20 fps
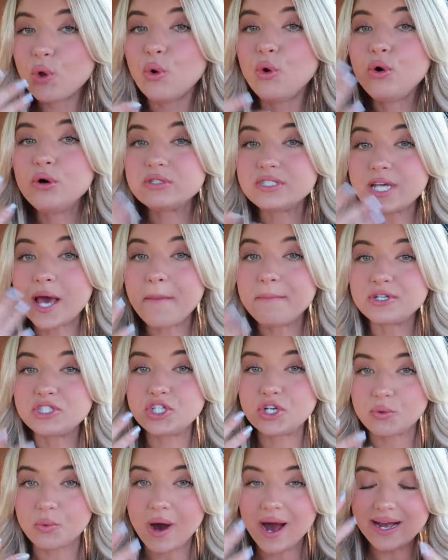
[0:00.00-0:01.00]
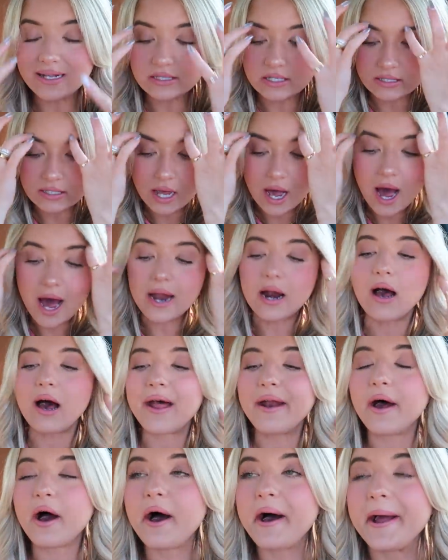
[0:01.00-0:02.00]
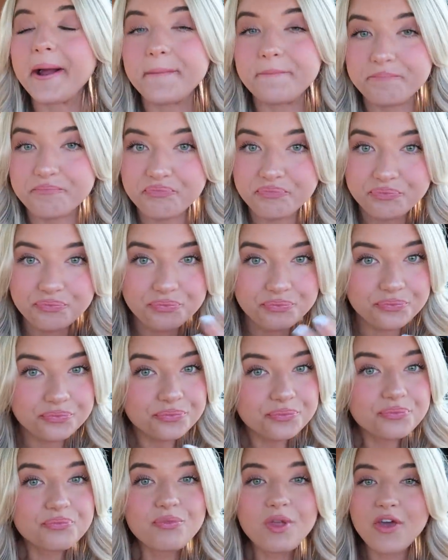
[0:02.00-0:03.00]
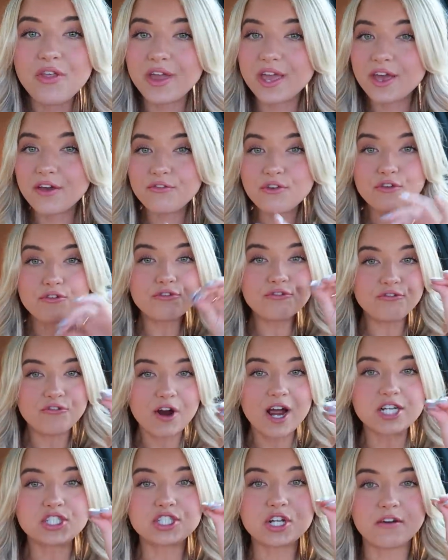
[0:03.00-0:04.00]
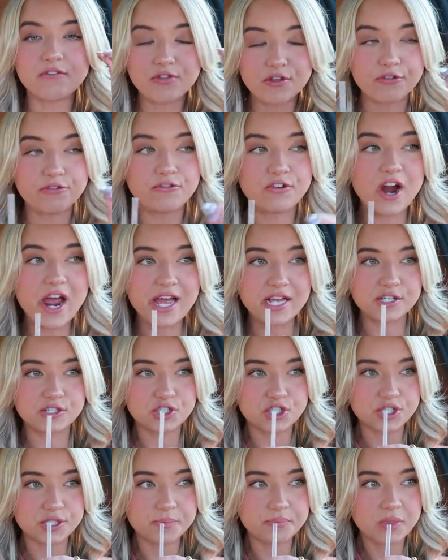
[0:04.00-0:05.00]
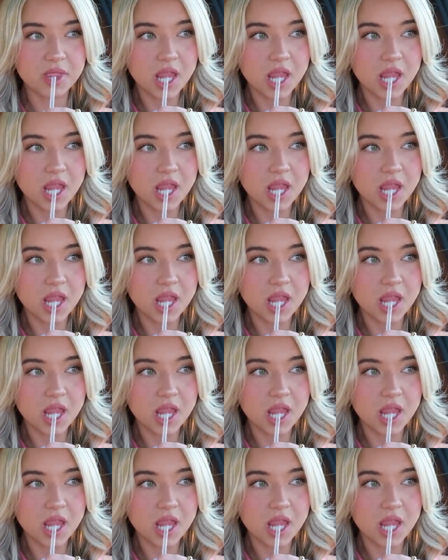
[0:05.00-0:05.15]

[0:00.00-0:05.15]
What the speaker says: Oh, temperature wise, it's hot, hot, hot. They give you fresh of the fresh.